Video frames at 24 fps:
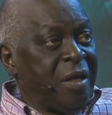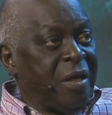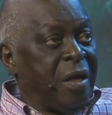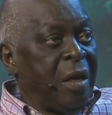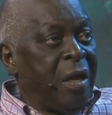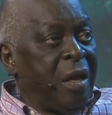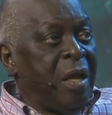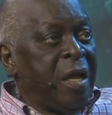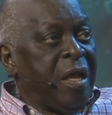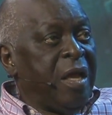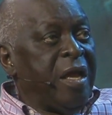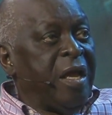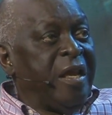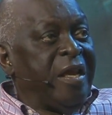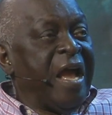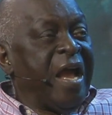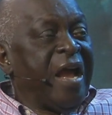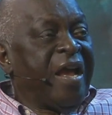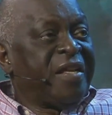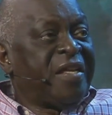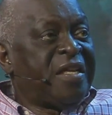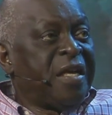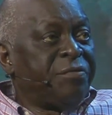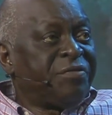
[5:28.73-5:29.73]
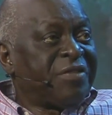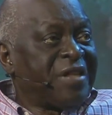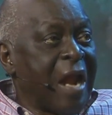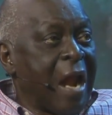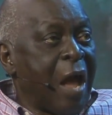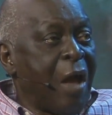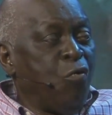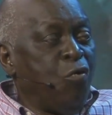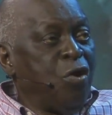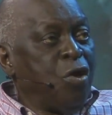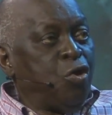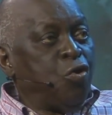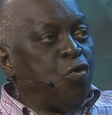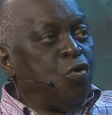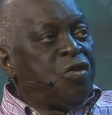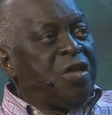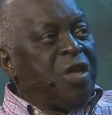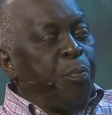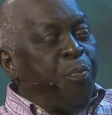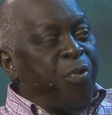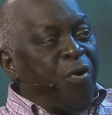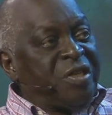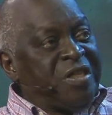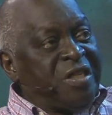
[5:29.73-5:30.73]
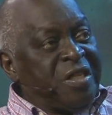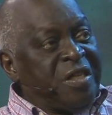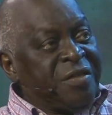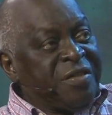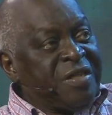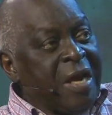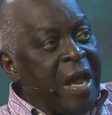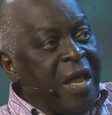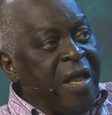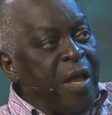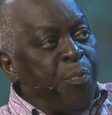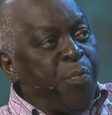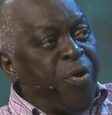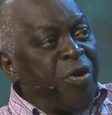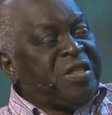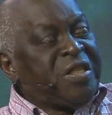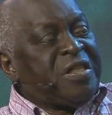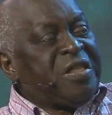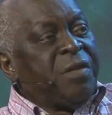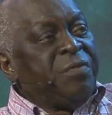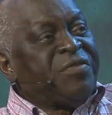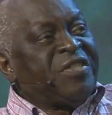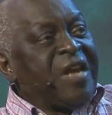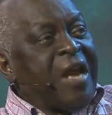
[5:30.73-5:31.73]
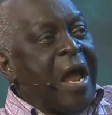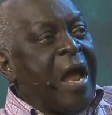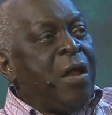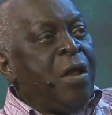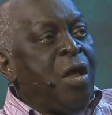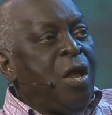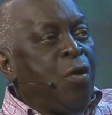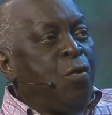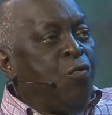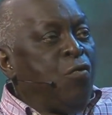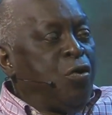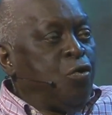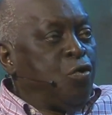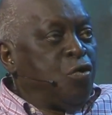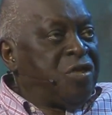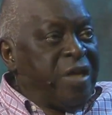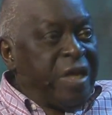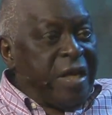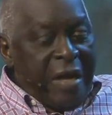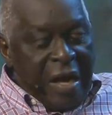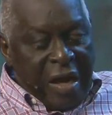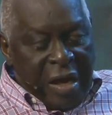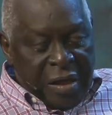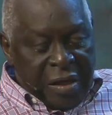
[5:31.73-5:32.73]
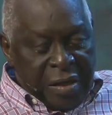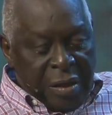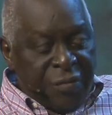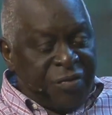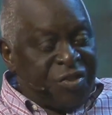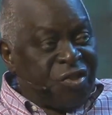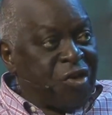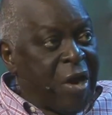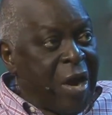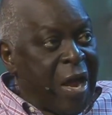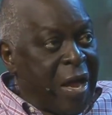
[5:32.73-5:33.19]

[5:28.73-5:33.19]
A negative strand will use a positive strand. A positive strand will use a negative strand